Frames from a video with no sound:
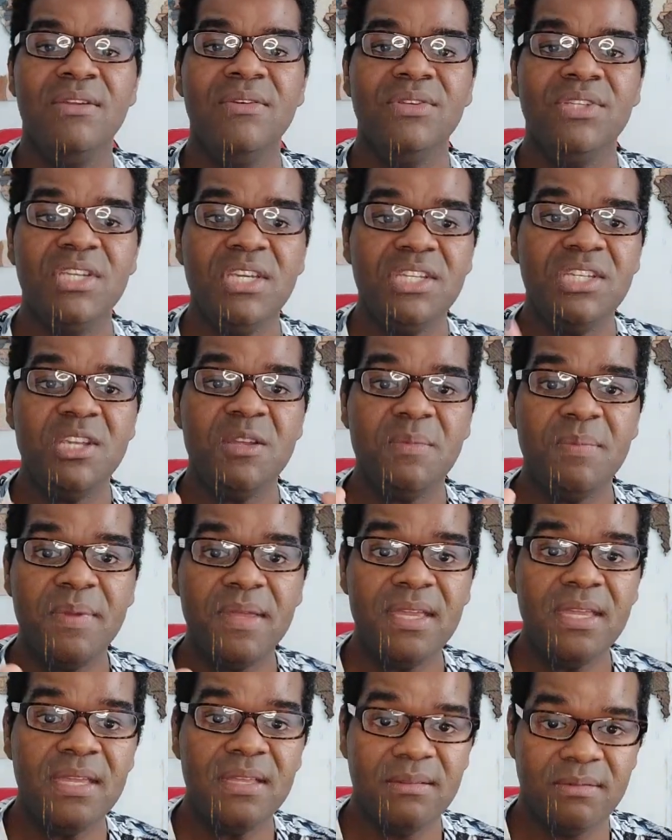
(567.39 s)
She should
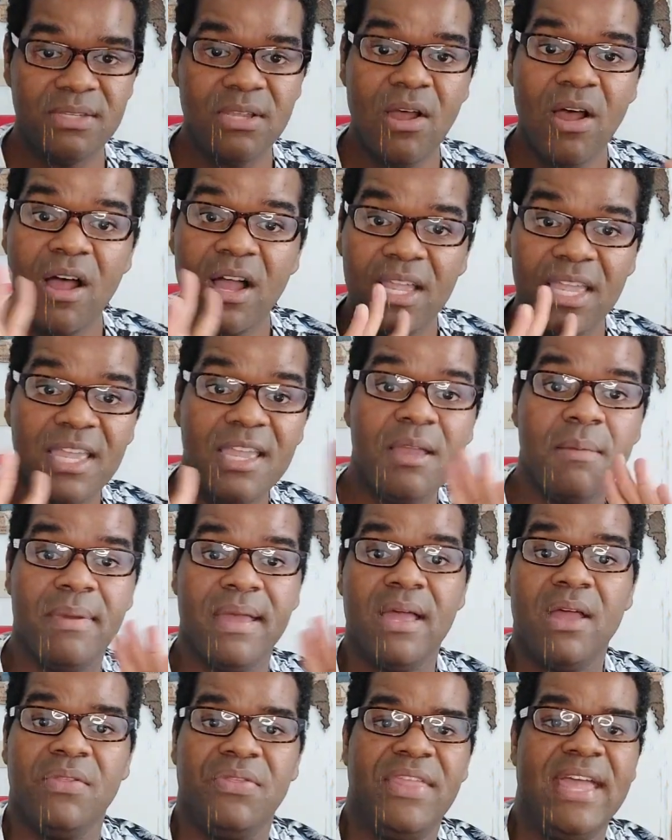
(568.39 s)
be talking
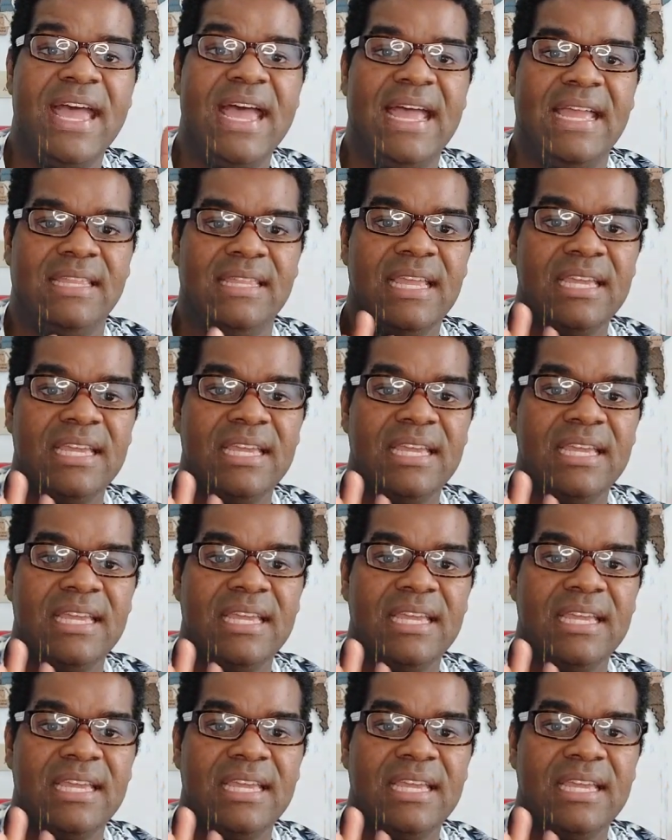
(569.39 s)
about that.